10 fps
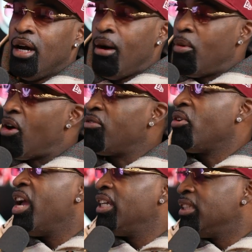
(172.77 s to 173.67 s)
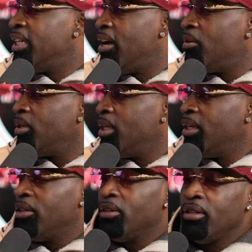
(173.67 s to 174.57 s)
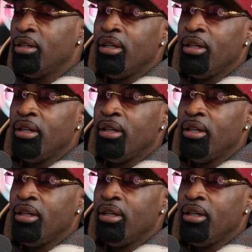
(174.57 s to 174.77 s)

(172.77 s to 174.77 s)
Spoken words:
I brought Franzen out here.